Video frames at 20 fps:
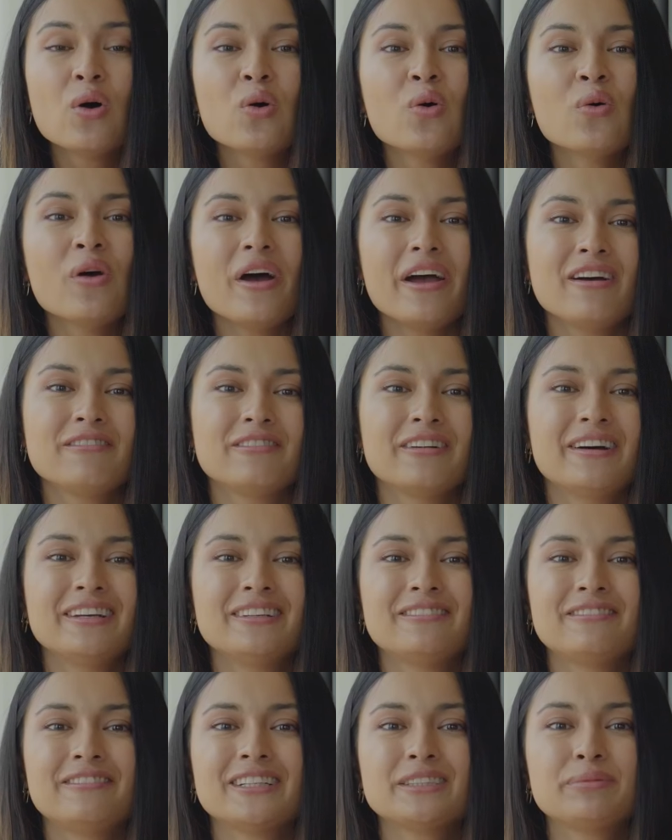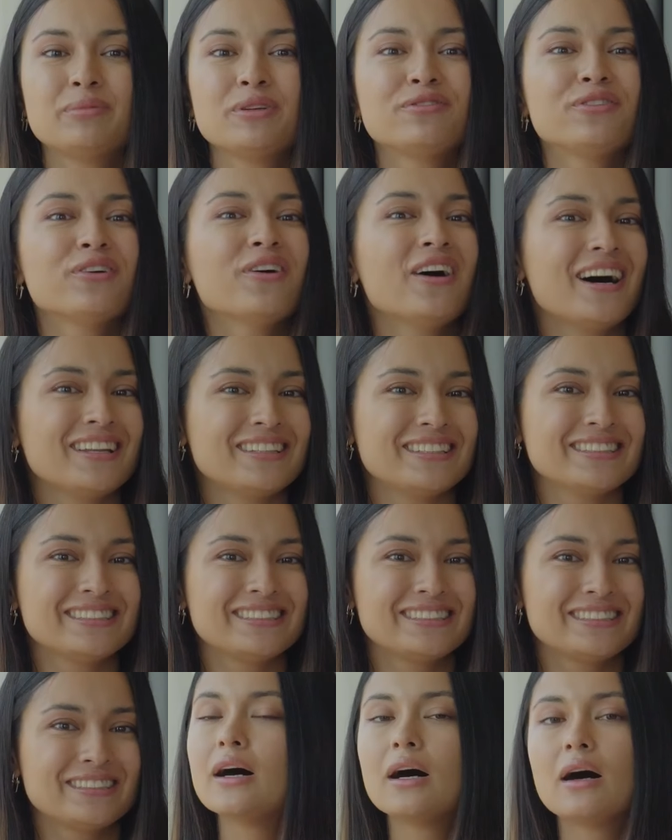whoever invests before others.
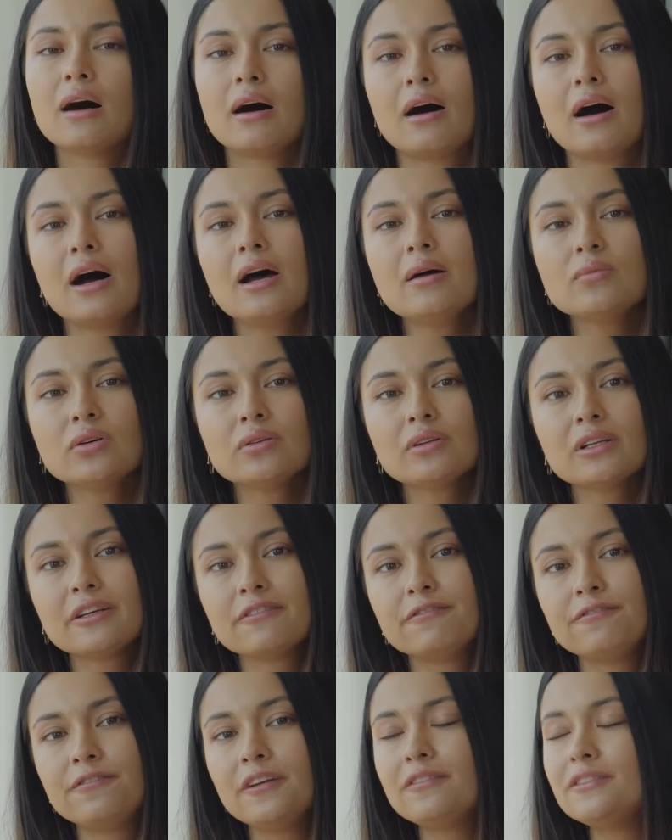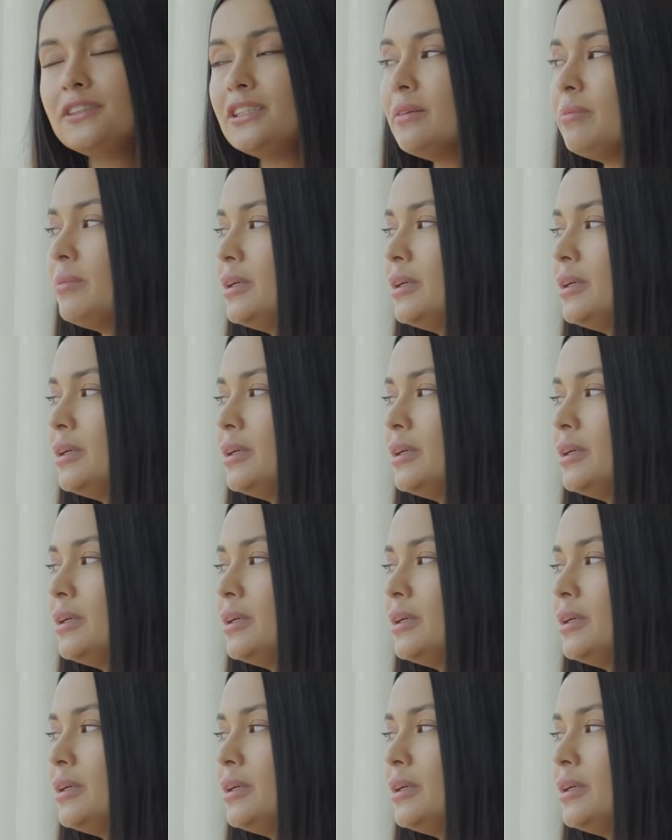I'm only 50